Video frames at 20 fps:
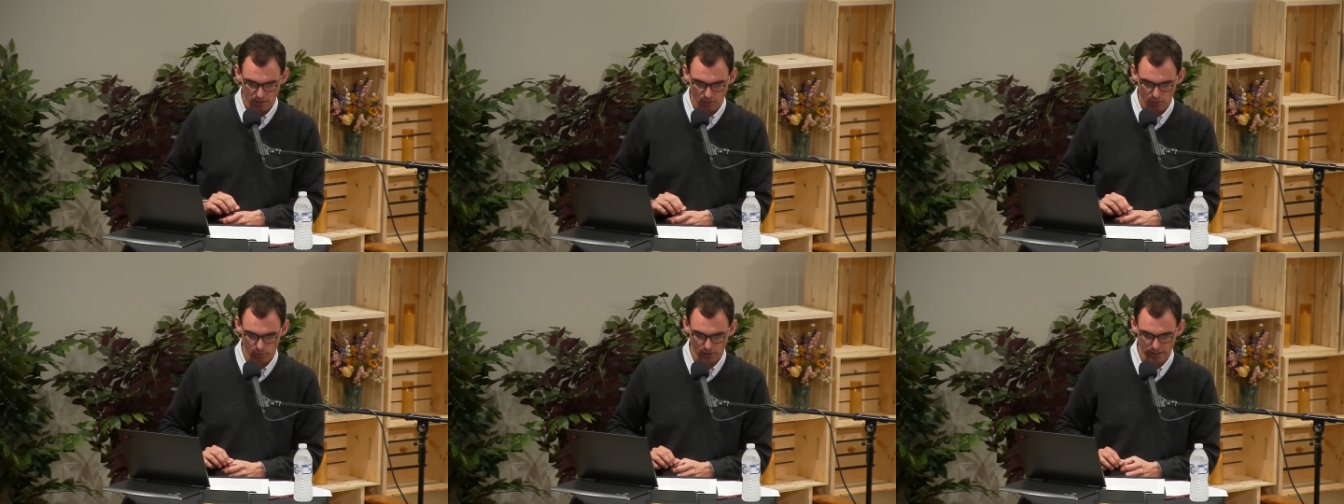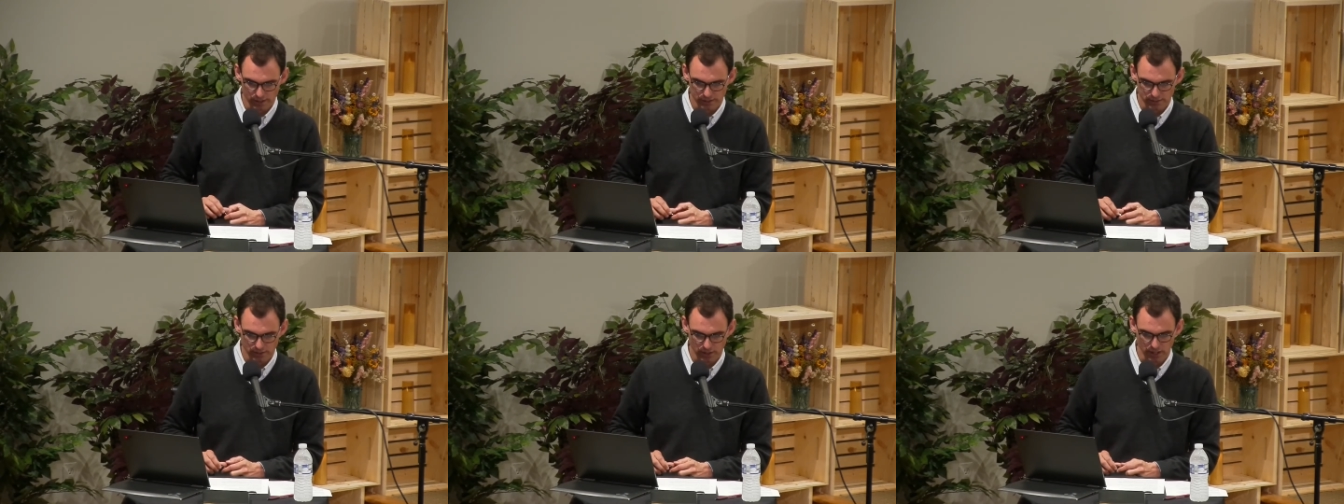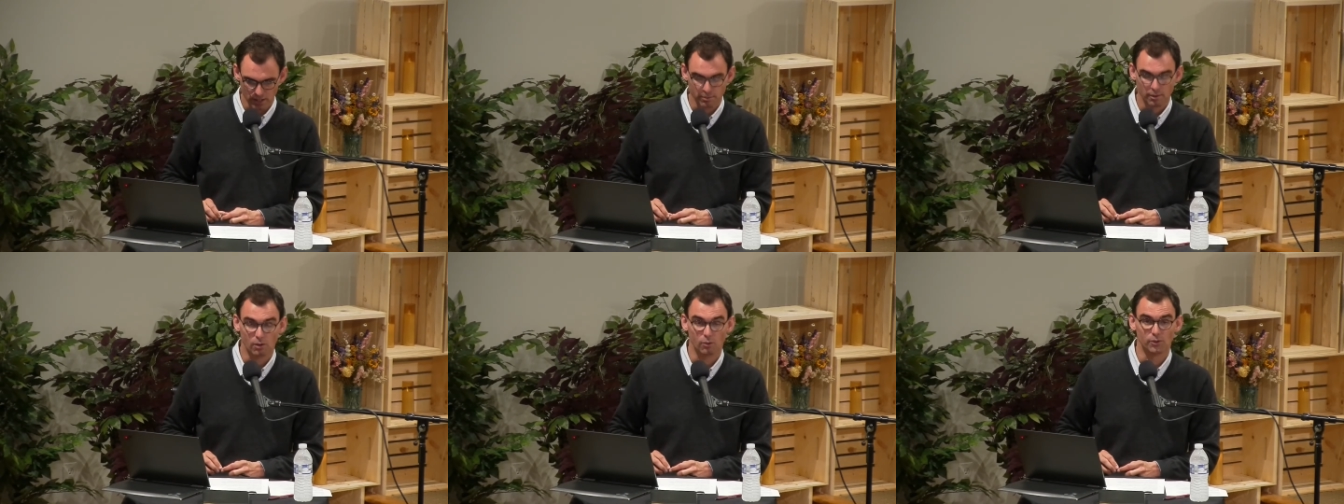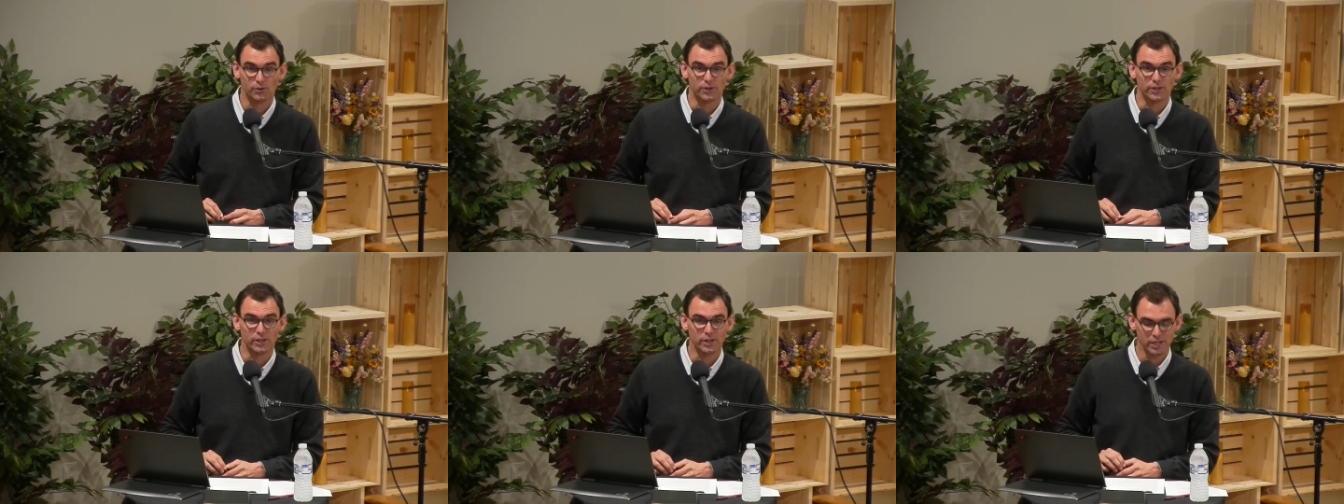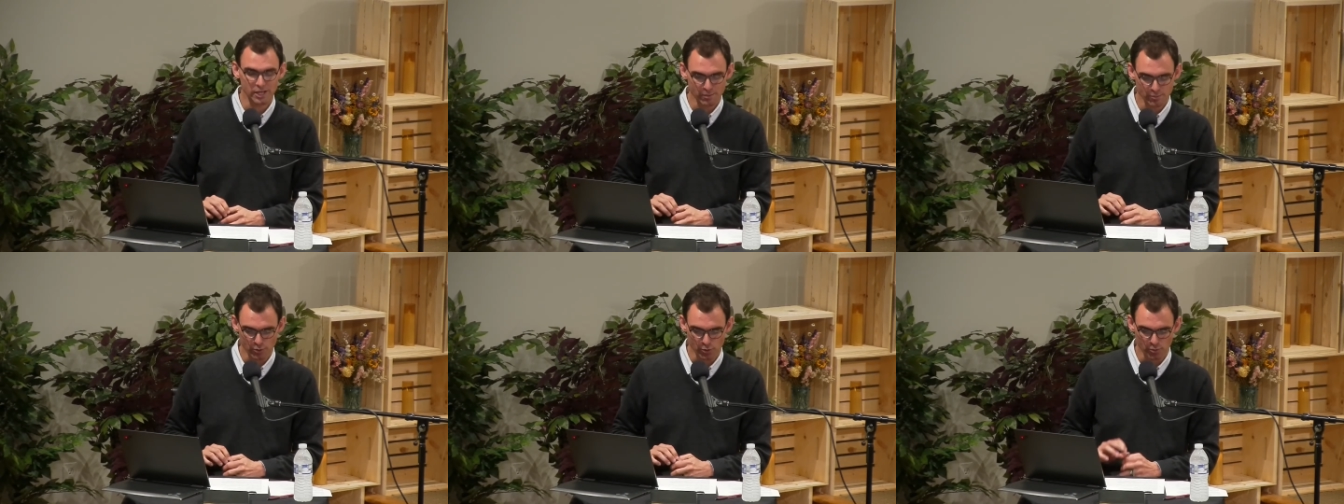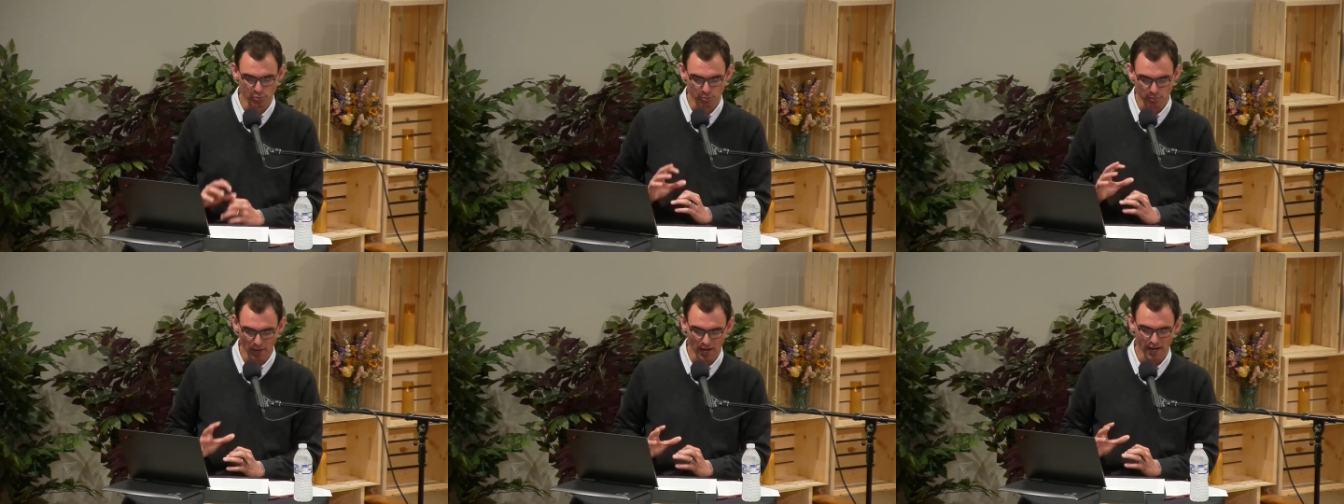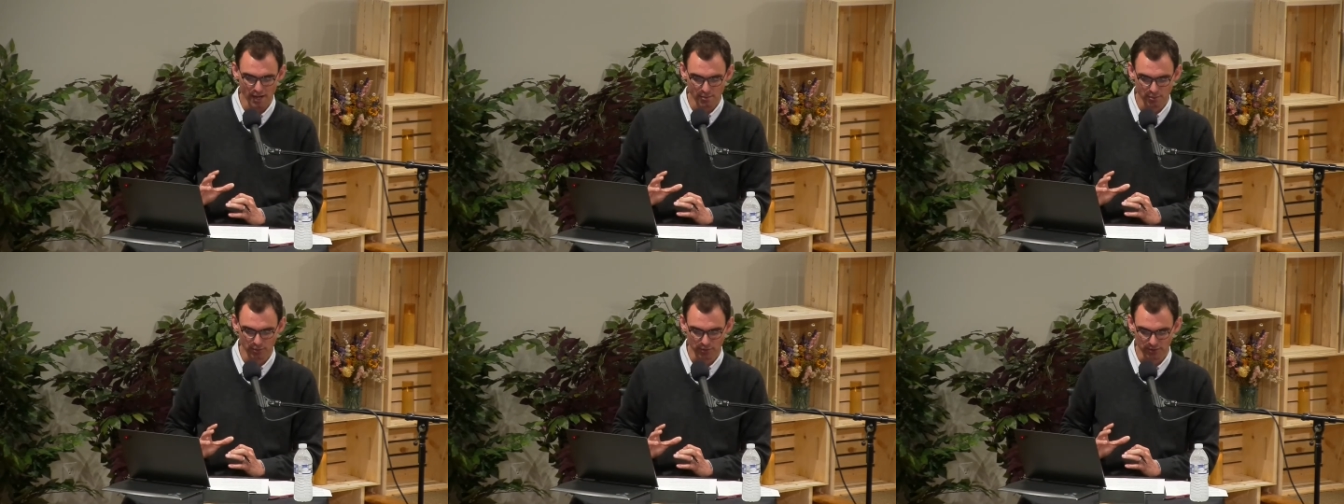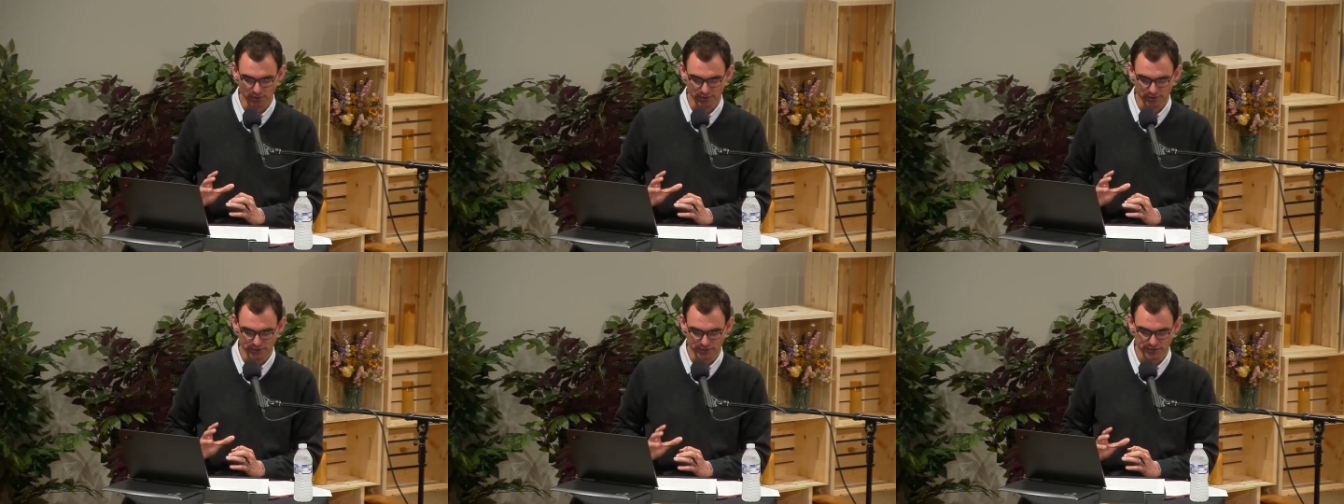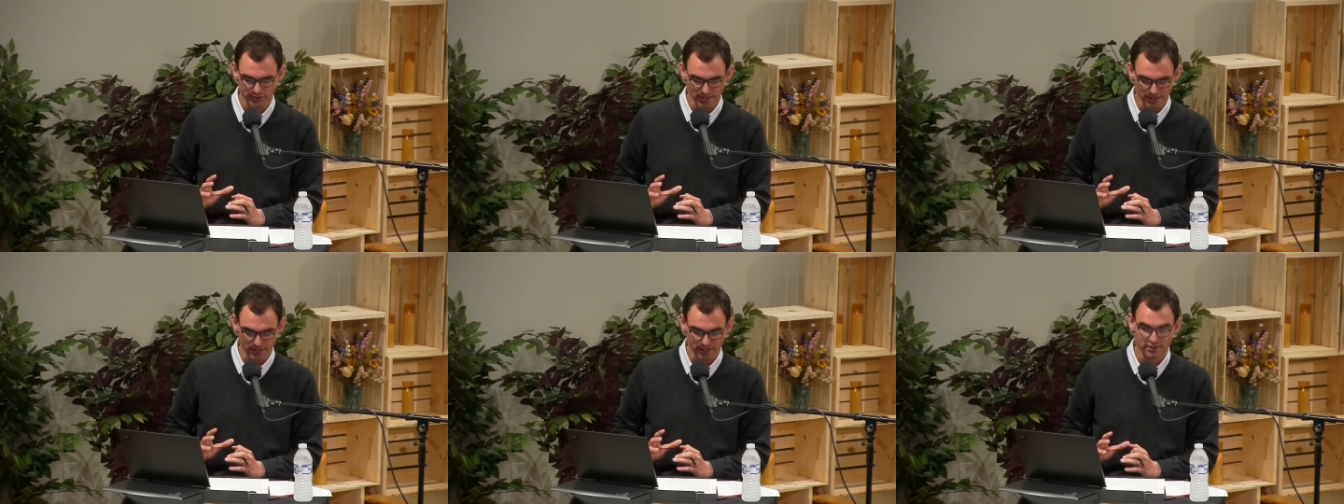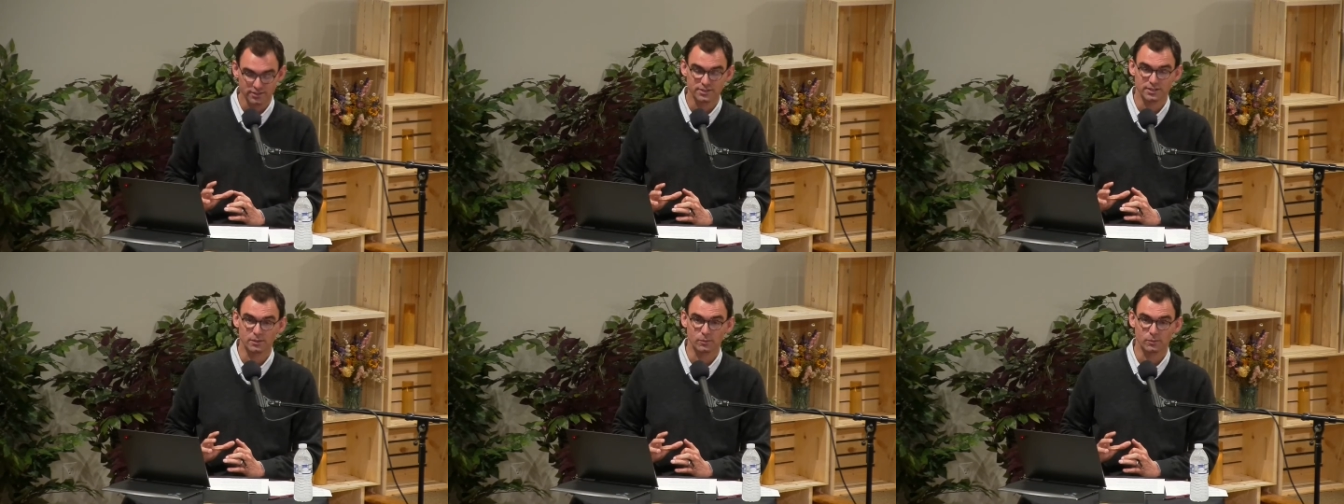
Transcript: we're going to talk about what the Hebrew Bible says,